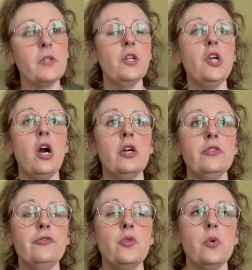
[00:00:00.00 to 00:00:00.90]
yarn
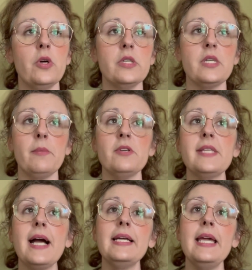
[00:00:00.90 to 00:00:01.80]
for summer
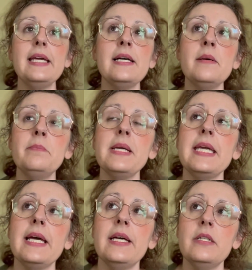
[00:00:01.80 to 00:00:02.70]
sock camp
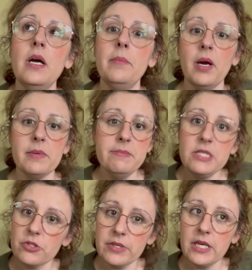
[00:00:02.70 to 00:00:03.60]
and a Barbie
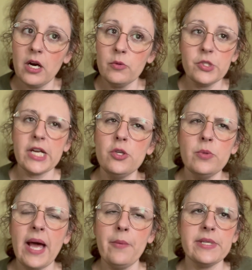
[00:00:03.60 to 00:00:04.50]
mystery yarn, which I
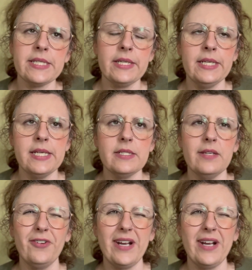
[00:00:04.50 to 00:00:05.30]
that wasn't going to get delivered.